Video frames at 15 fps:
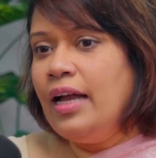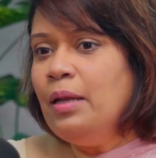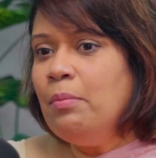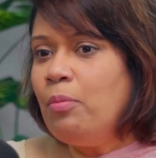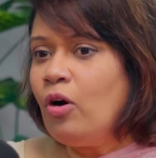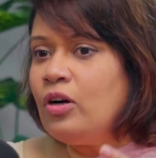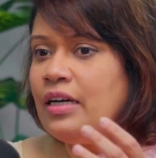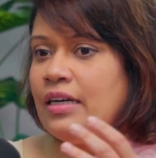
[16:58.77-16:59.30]
an
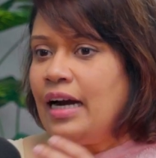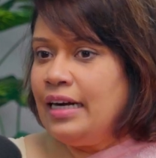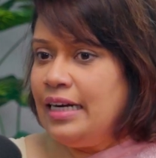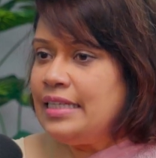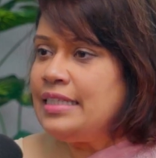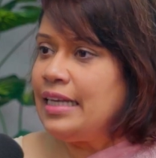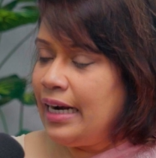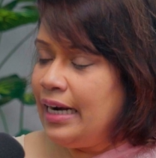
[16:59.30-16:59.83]
important
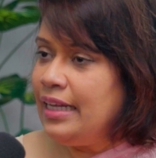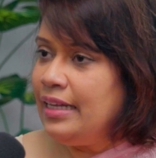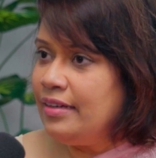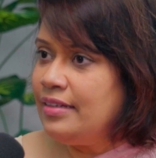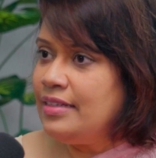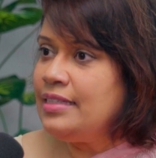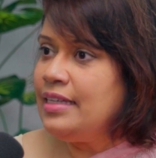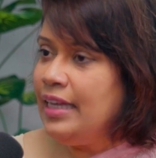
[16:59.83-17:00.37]
understanding
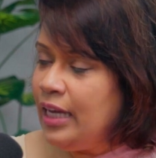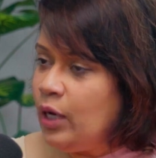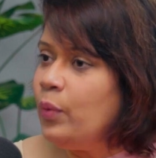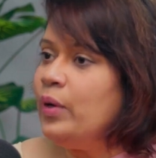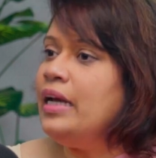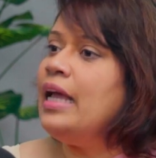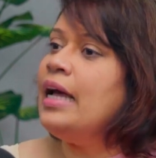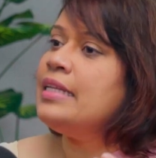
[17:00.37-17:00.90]
here is
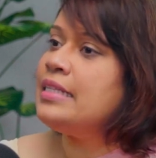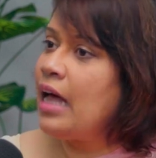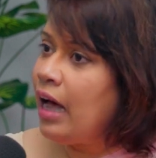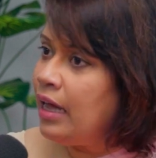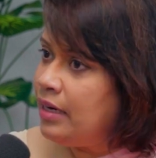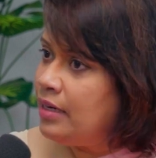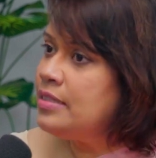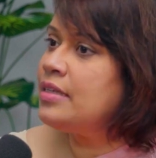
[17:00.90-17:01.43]
equity has
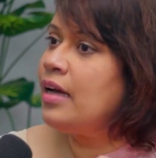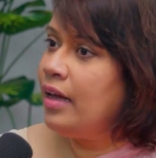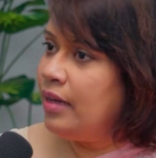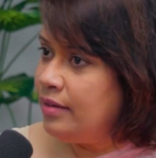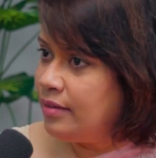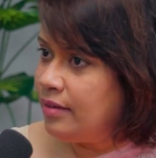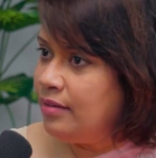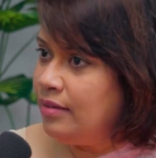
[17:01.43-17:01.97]
high risk, high
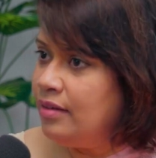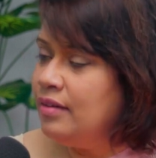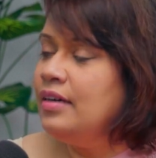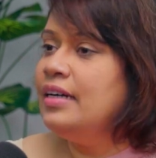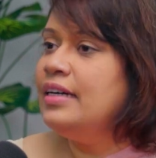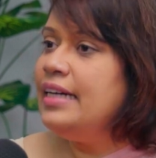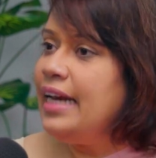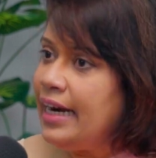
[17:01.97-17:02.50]
return.
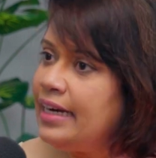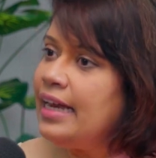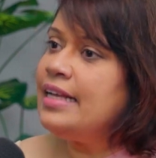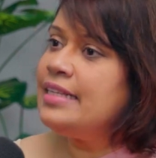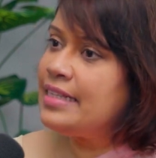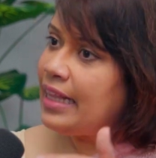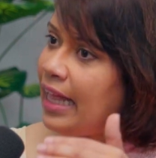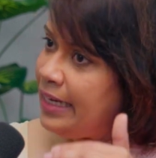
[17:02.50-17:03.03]
Debt
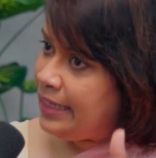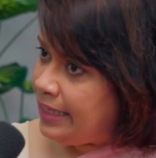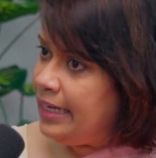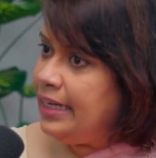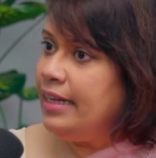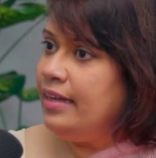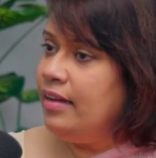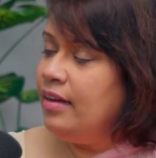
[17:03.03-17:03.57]
has
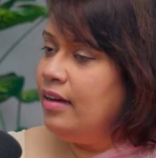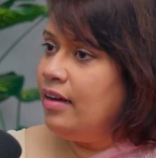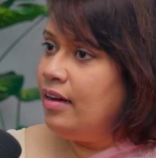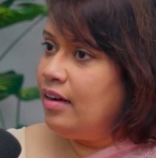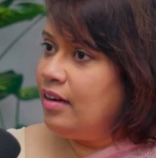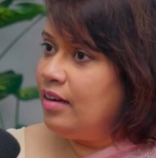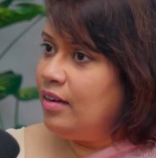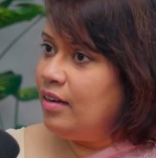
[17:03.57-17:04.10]
slightly
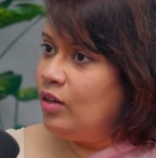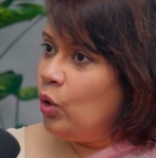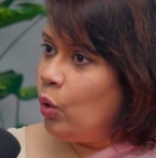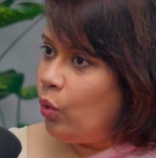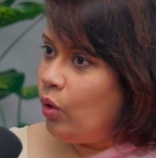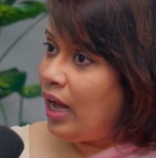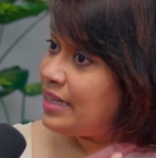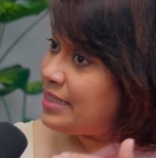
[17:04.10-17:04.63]

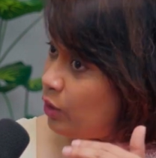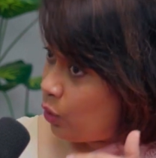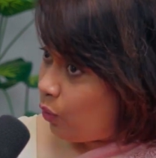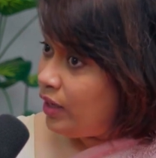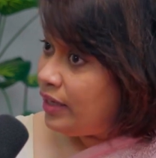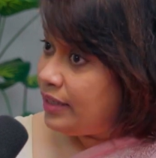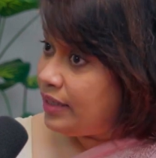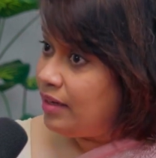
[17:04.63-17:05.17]

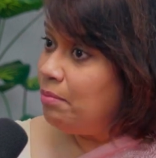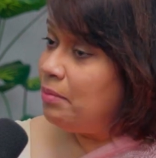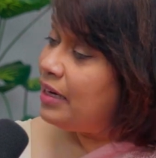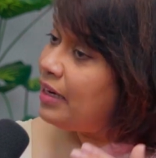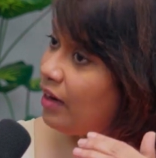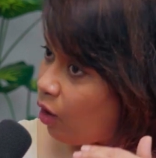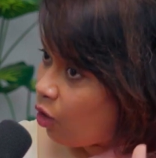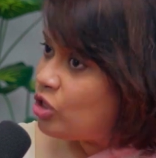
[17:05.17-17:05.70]
lower return, but
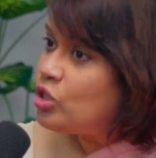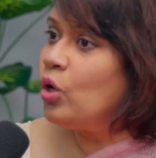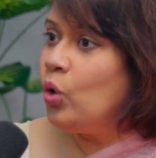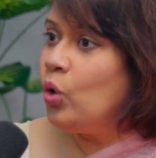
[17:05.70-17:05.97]
also